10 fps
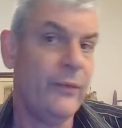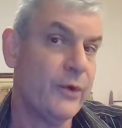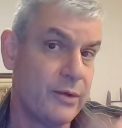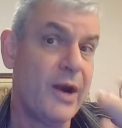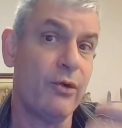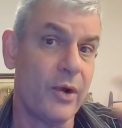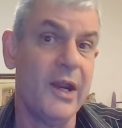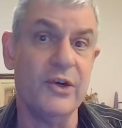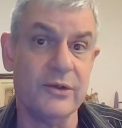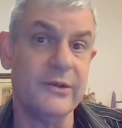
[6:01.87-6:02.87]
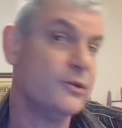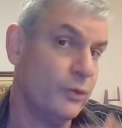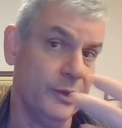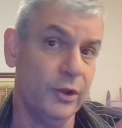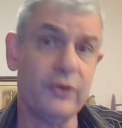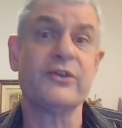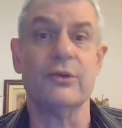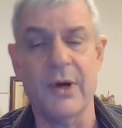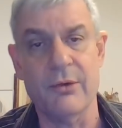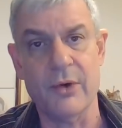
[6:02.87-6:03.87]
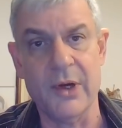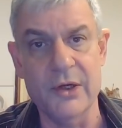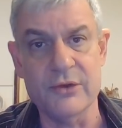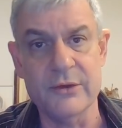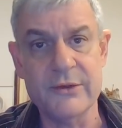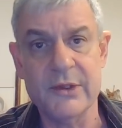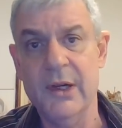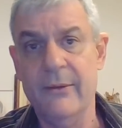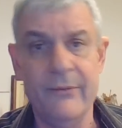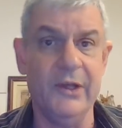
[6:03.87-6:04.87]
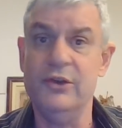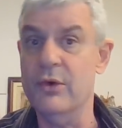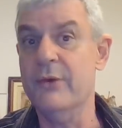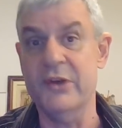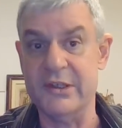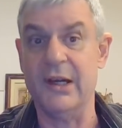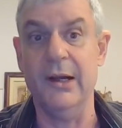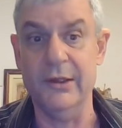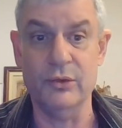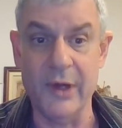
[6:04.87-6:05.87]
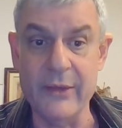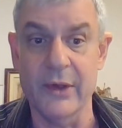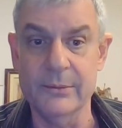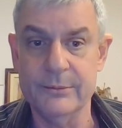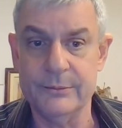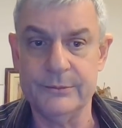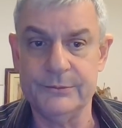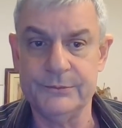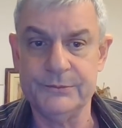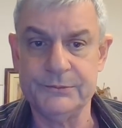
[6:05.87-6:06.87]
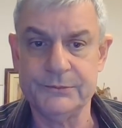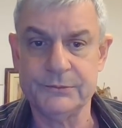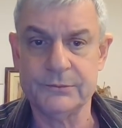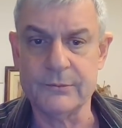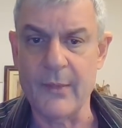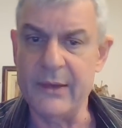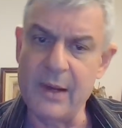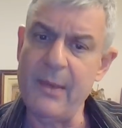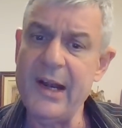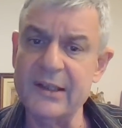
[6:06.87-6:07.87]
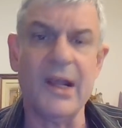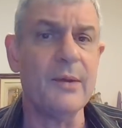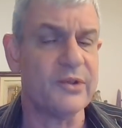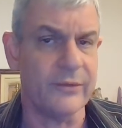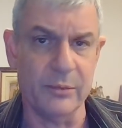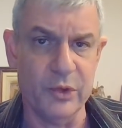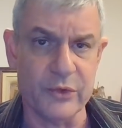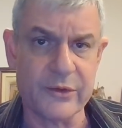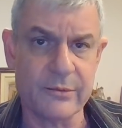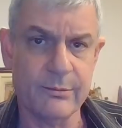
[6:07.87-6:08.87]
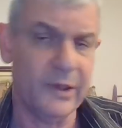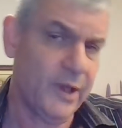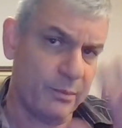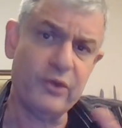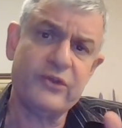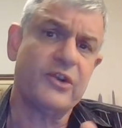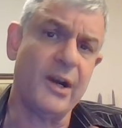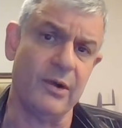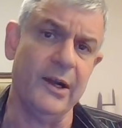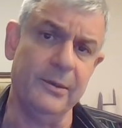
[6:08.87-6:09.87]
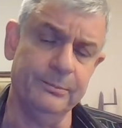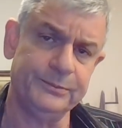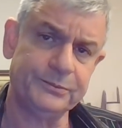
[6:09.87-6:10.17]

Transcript: on the rare occasions or the not so rare occasions that you are physically together. There are many types of abuse, but abuse generally